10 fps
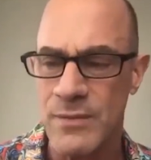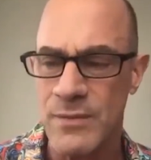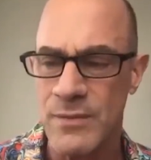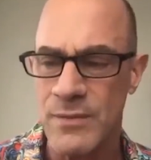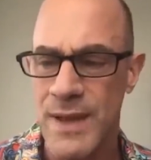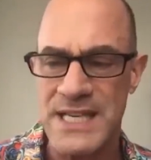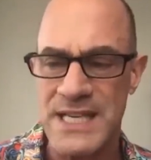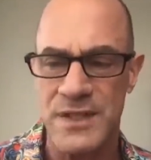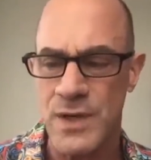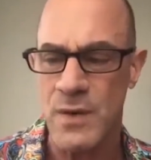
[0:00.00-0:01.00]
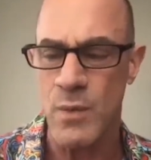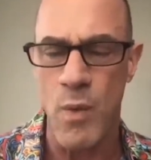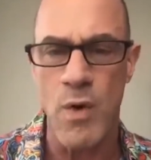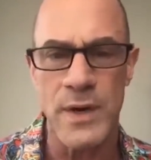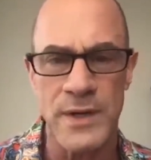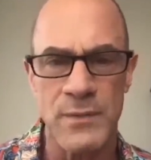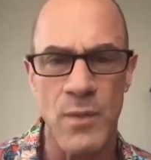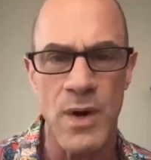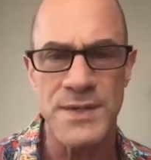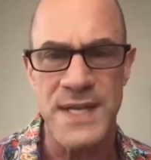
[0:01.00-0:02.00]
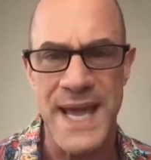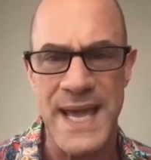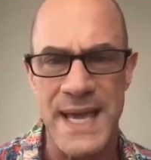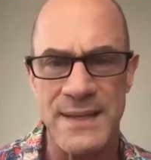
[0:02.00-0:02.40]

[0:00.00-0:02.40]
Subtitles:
you know, at the SVU, you know, Warren